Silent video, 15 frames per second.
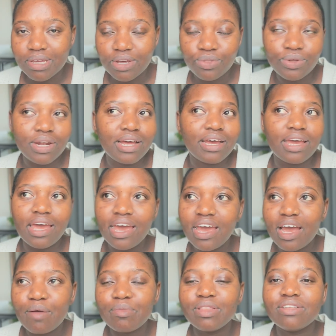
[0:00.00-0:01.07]
and they're like, hey,
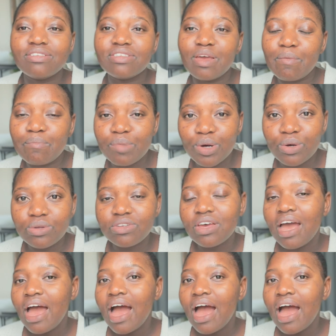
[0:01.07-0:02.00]
I'm in the same boat,